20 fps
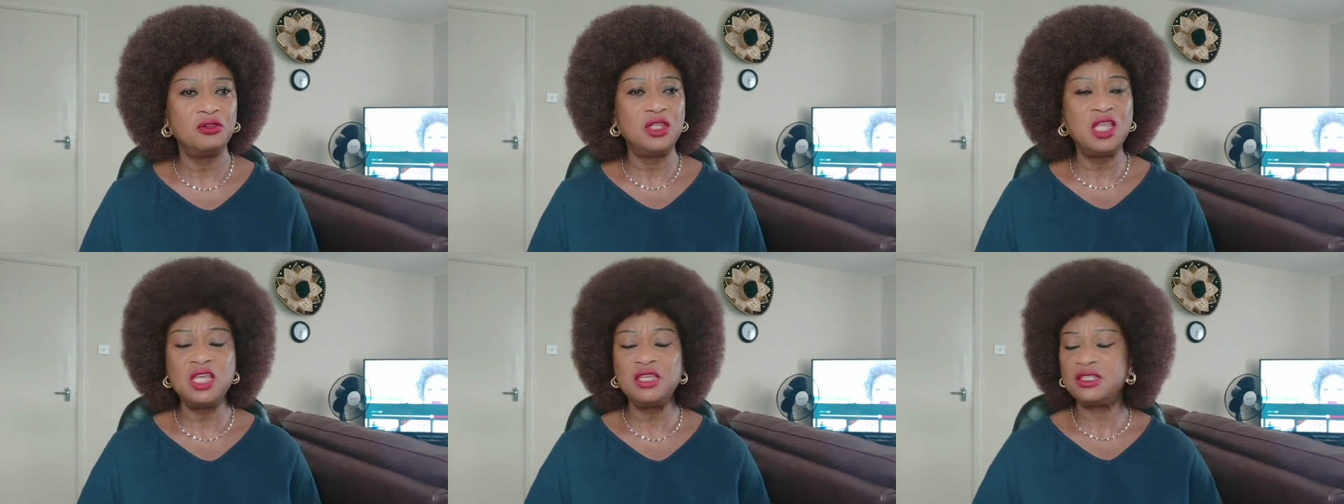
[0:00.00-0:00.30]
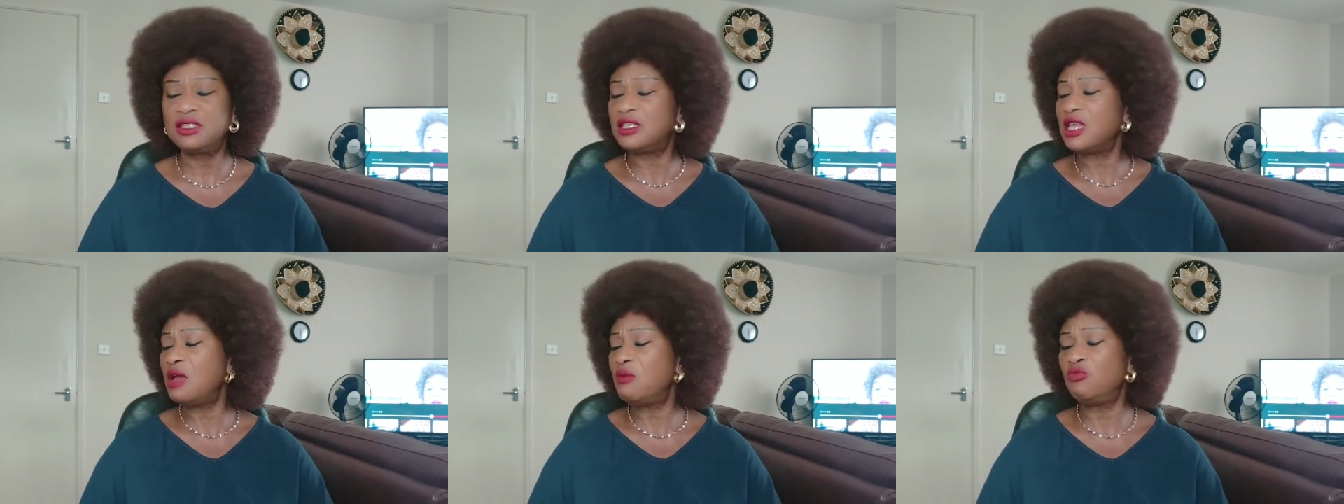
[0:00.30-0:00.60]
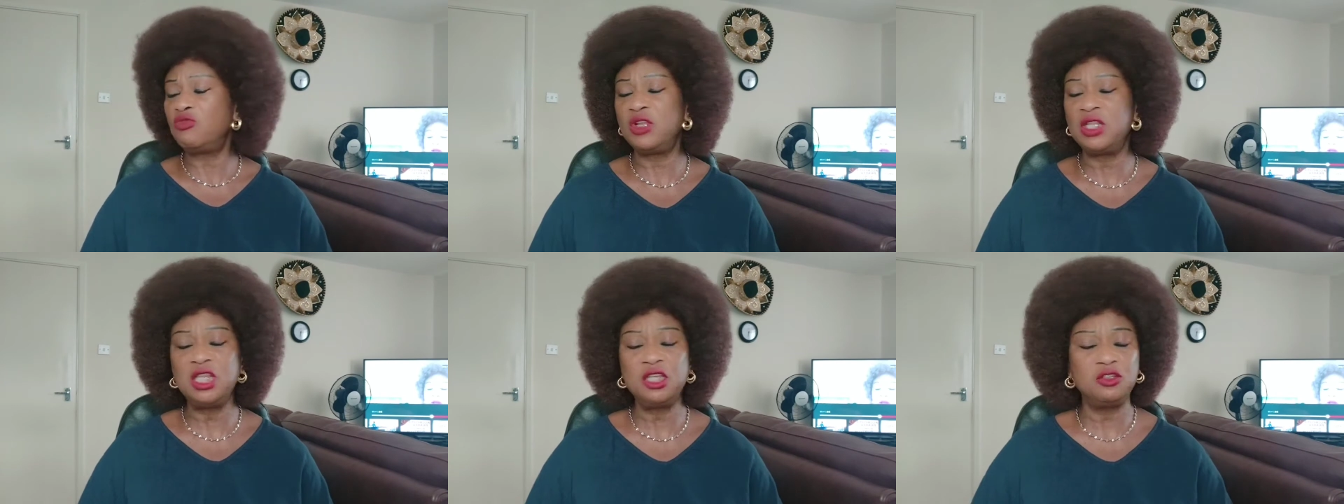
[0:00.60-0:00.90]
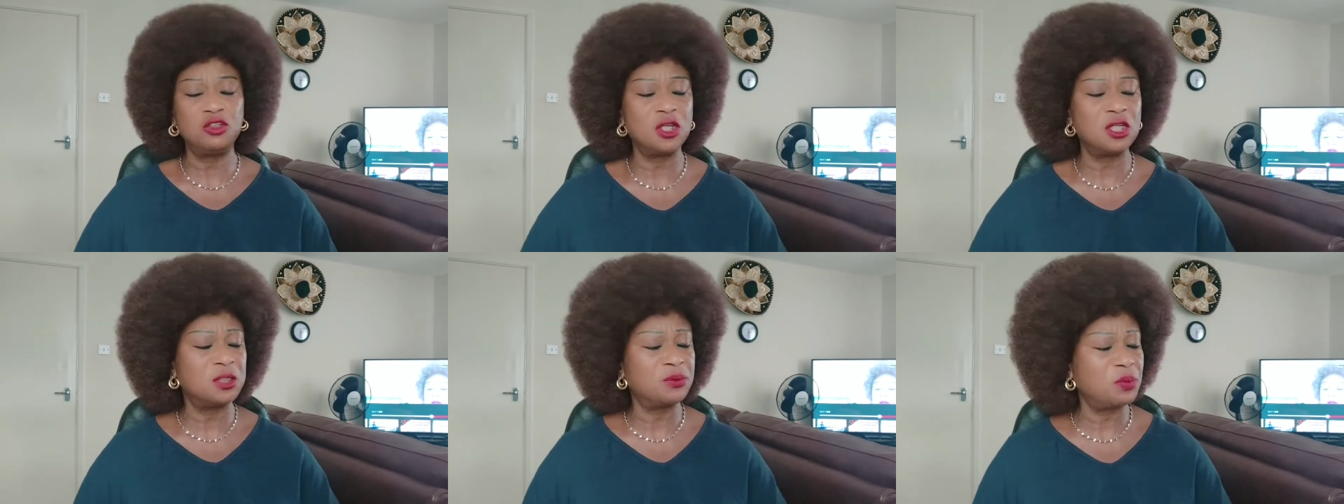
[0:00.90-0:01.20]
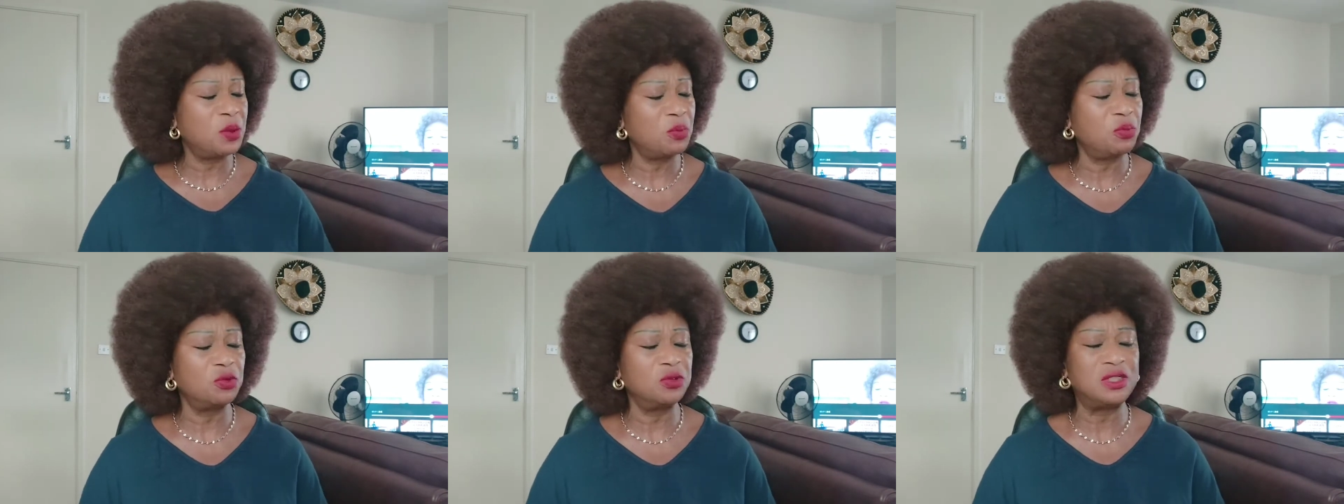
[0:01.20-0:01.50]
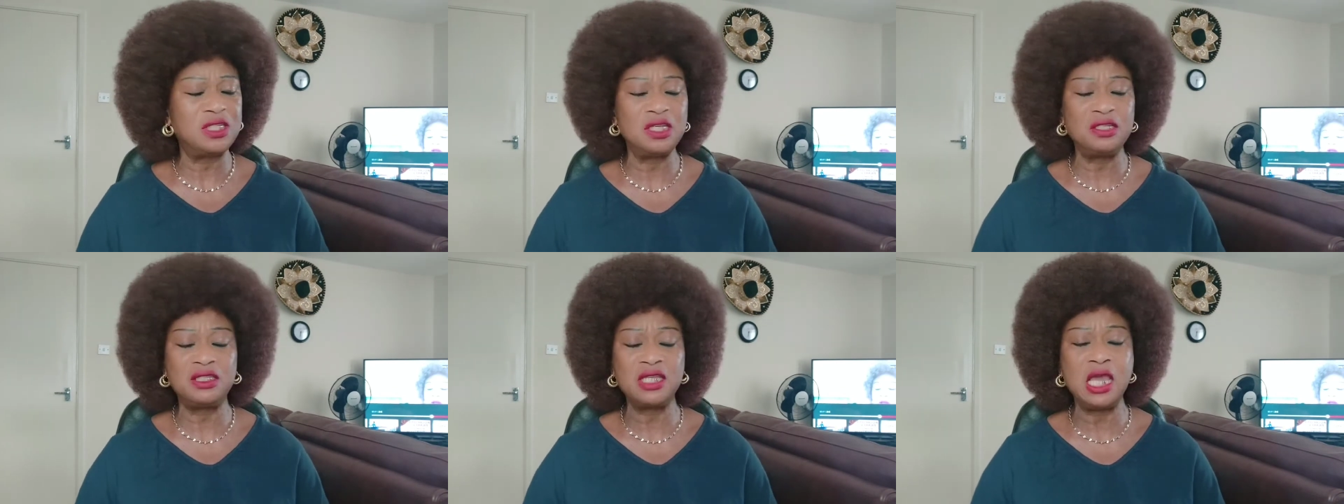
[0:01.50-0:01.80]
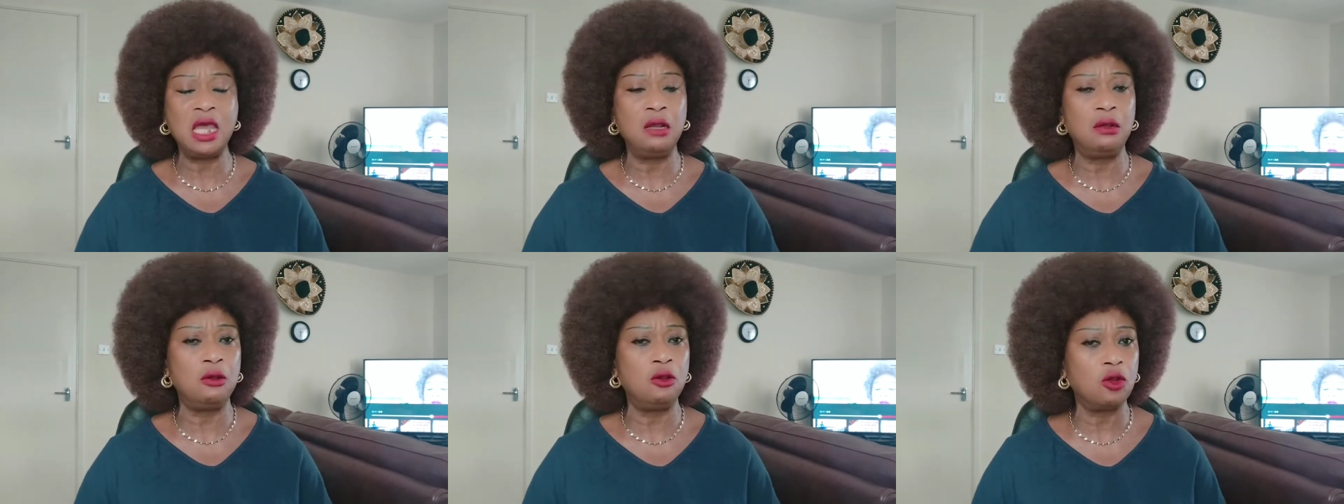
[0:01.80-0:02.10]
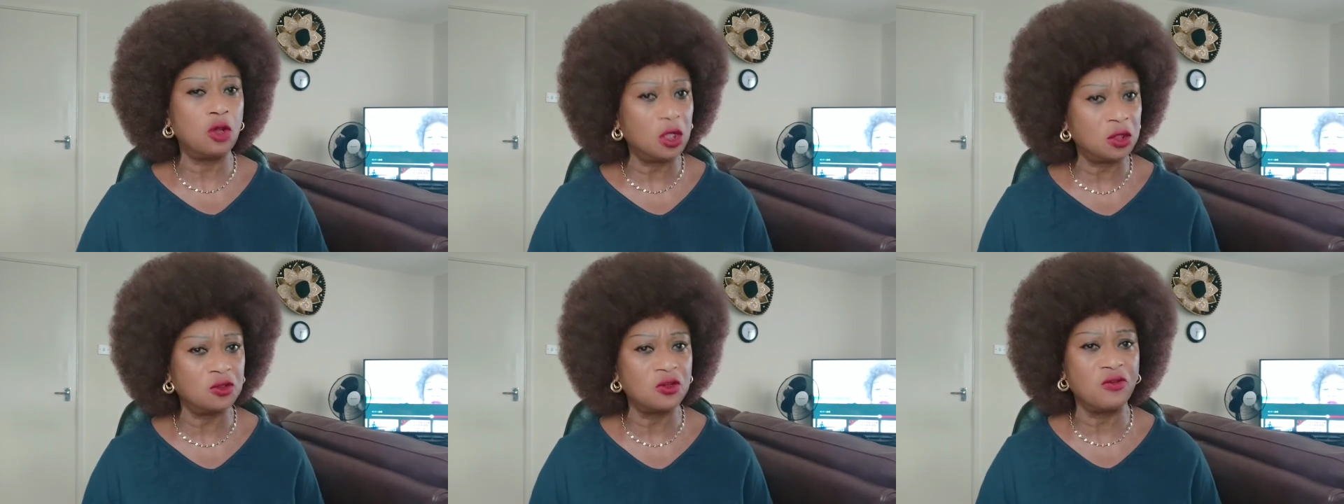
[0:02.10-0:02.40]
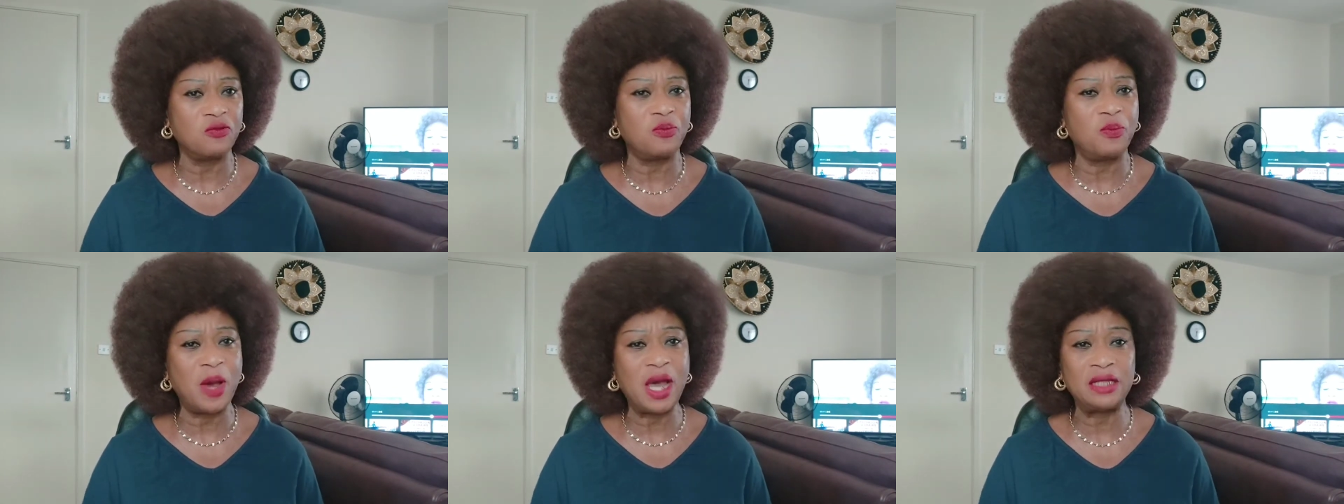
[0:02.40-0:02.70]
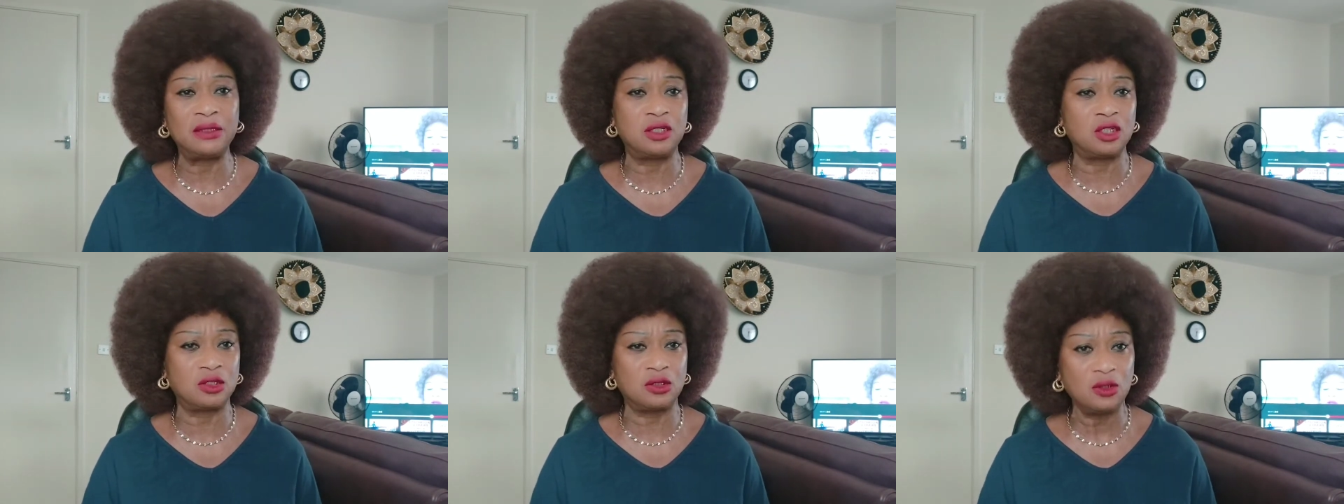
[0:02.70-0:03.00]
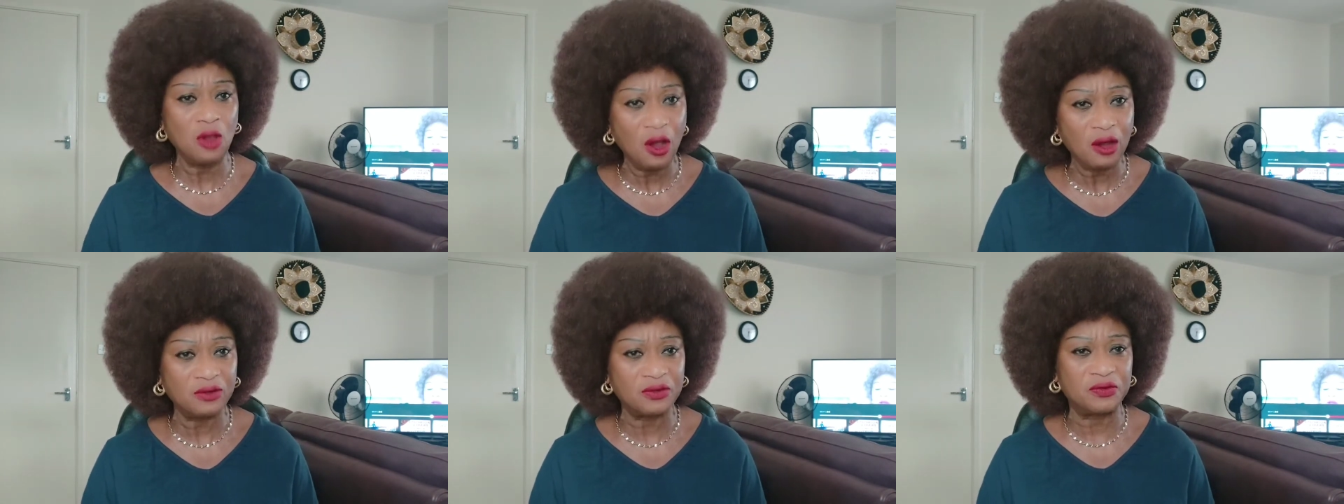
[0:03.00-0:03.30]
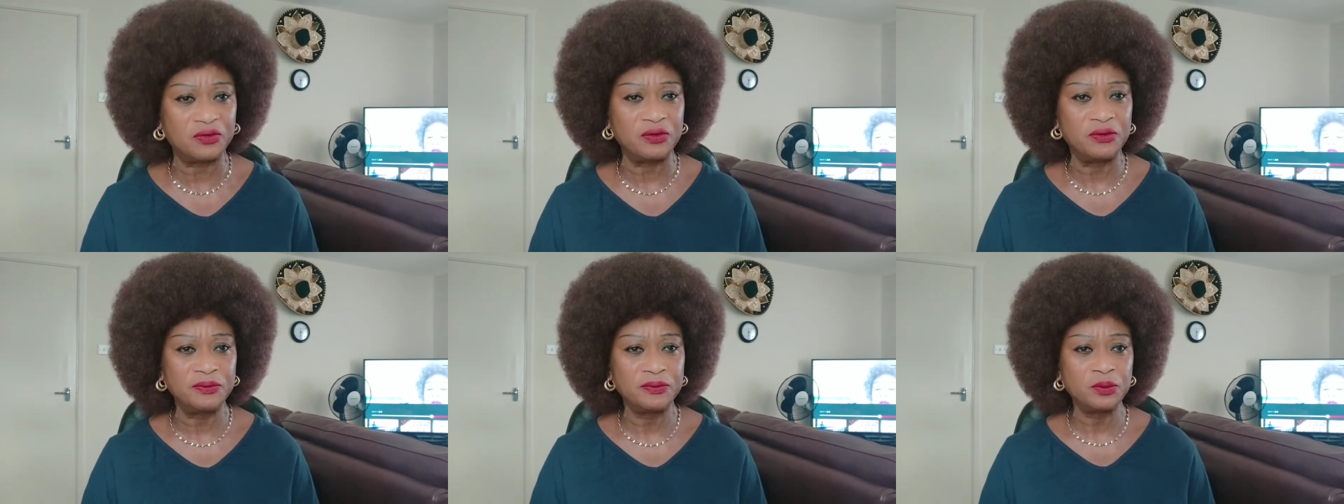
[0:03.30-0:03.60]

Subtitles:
These same religious people did a lot of bad stuff,